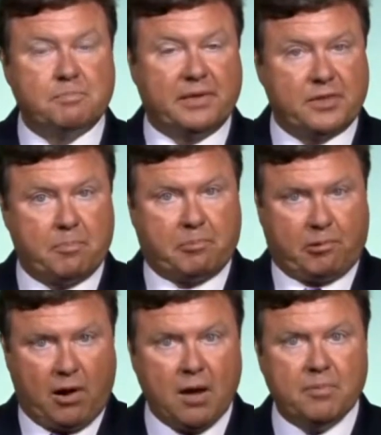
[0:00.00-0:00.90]
But their
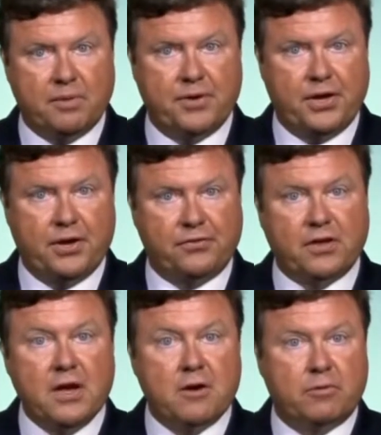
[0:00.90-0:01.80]
problem
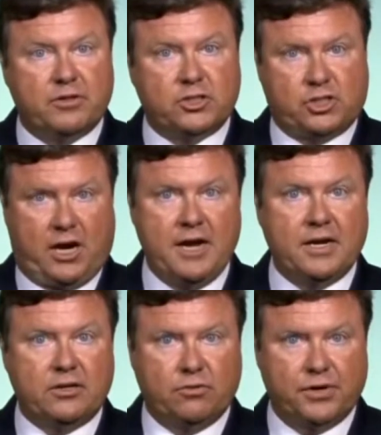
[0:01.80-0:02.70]
is, with
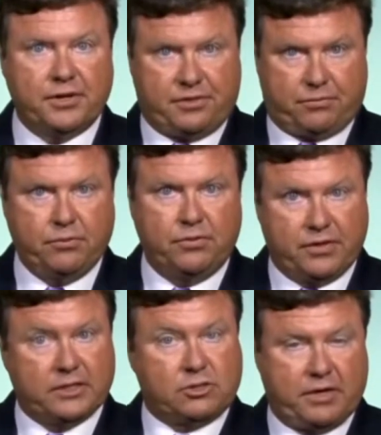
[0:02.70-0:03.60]
China going through
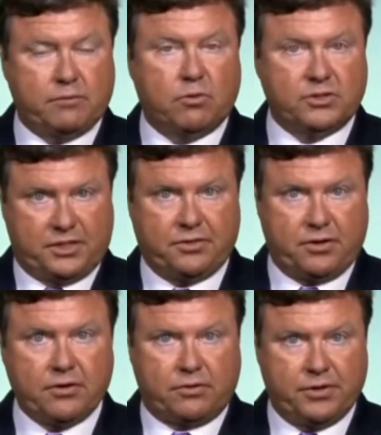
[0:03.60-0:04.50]
the trade wars that
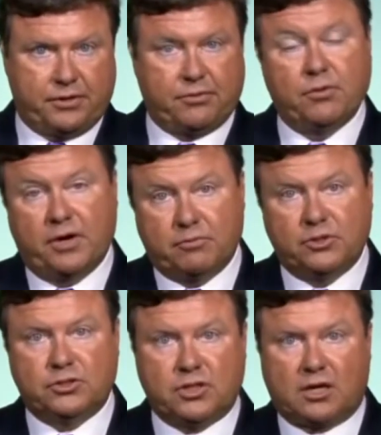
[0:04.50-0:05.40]
they're going through, and
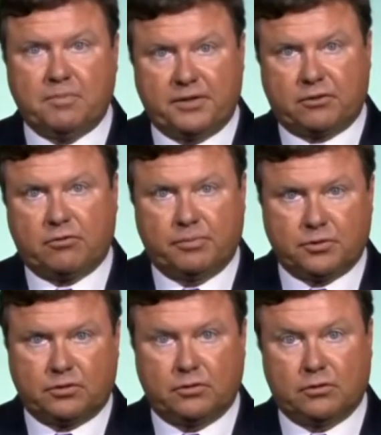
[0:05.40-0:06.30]
we should talk about the
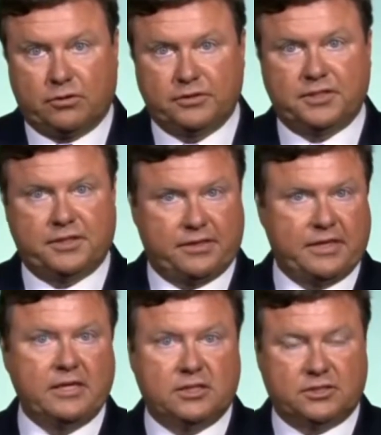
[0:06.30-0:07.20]
cryptocurrency that
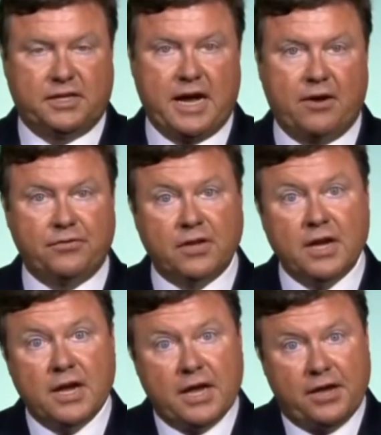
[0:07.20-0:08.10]
they just announced,
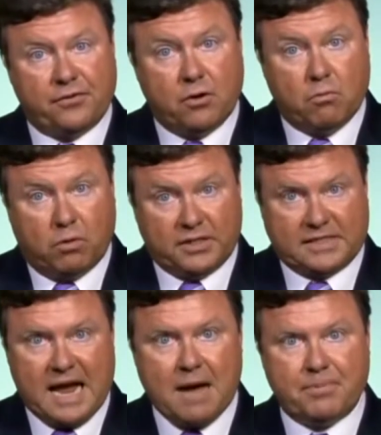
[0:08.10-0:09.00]
is what
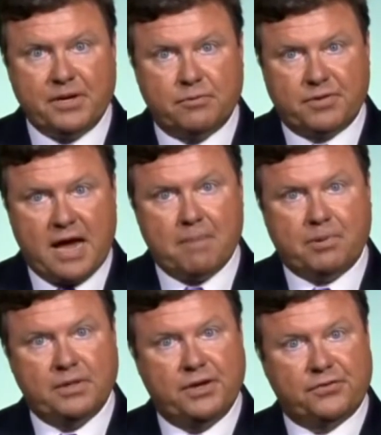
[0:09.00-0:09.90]
is happening with
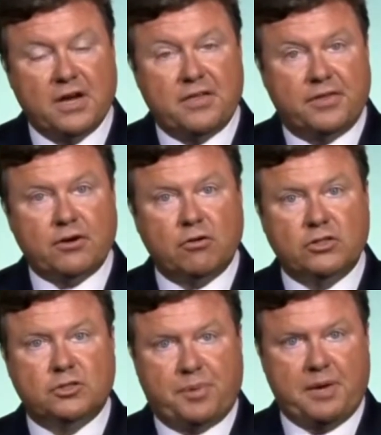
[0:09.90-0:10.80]
Apple is they're
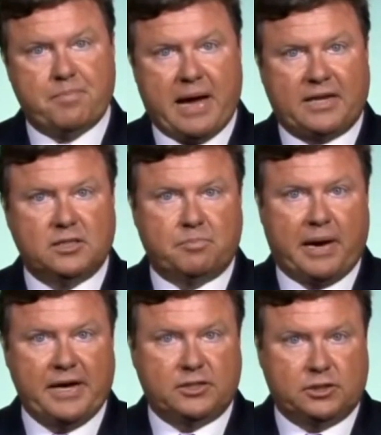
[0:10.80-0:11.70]
going to be impacted
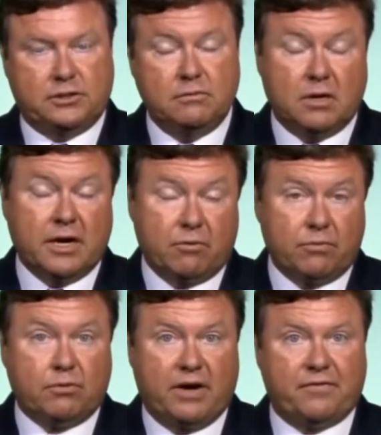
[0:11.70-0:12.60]
by,
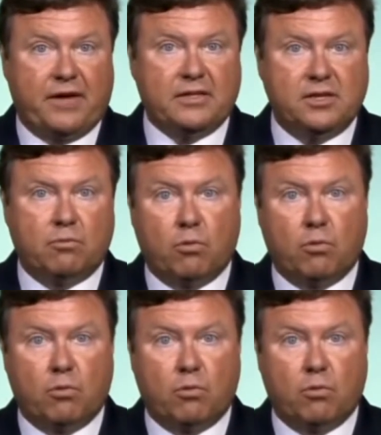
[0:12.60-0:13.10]
quite frankly,